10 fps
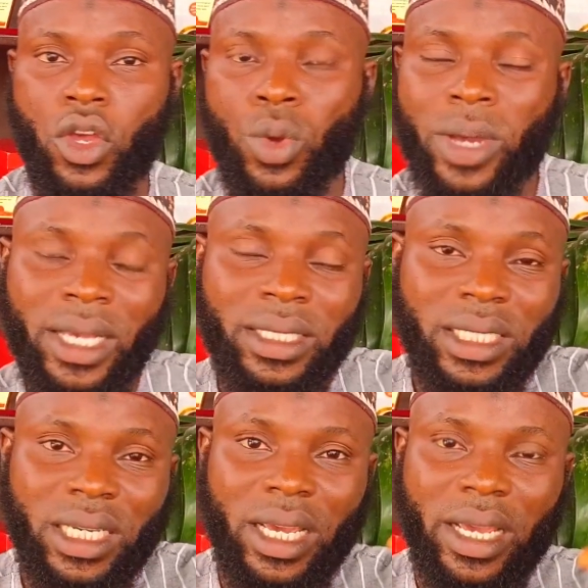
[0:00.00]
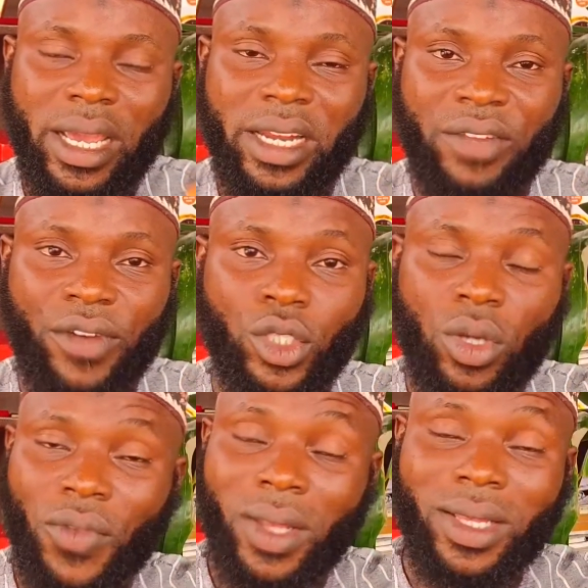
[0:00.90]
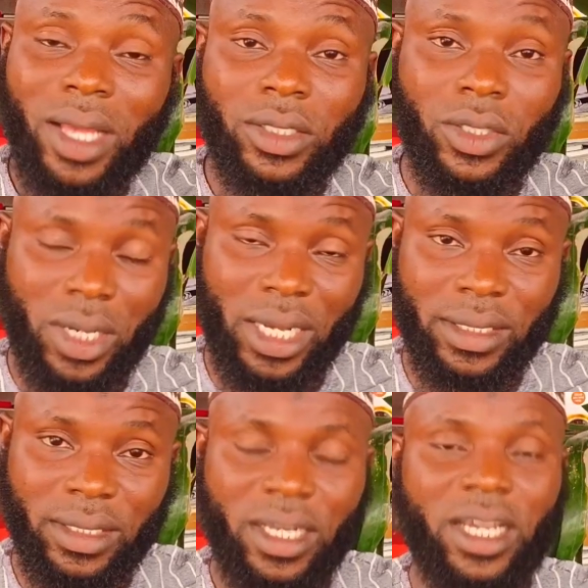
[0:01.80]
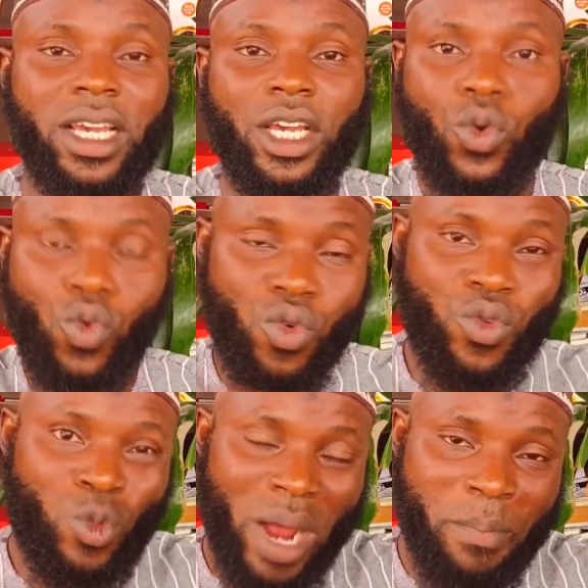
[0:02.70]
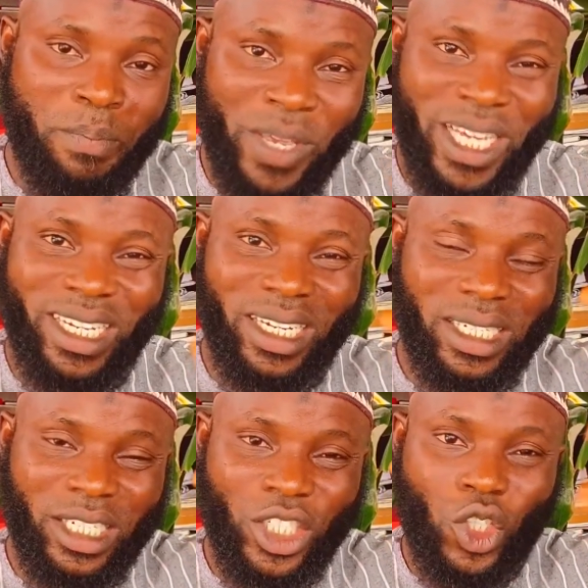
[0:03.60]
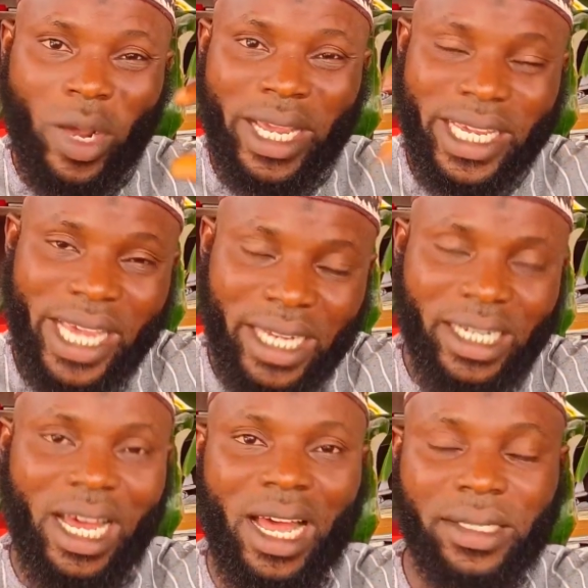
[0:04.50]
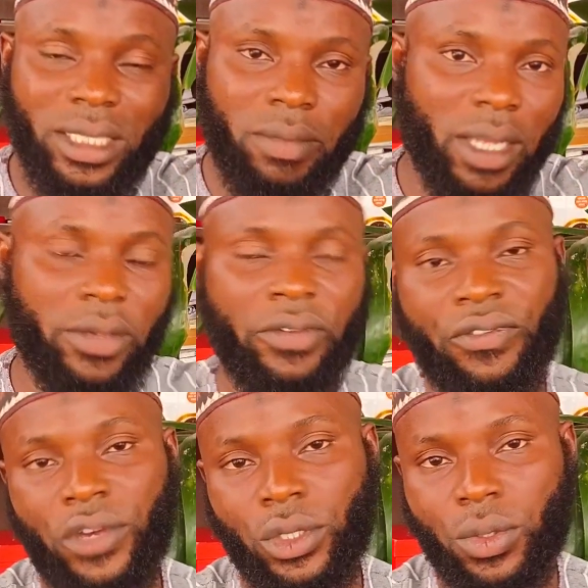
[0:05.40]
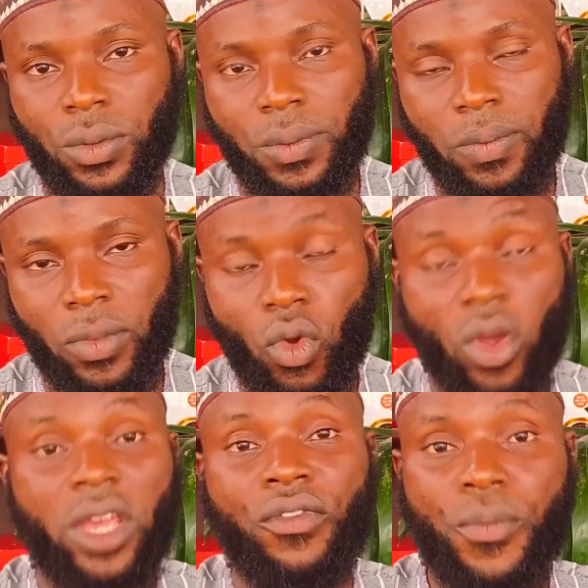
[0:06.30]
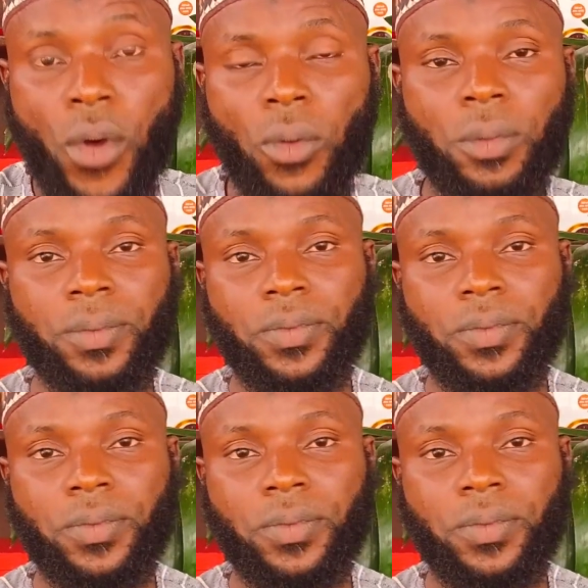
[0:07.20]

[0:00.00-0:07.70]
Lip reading: You can see a difference of $30,000 might be your gain as a smart investor, or even more.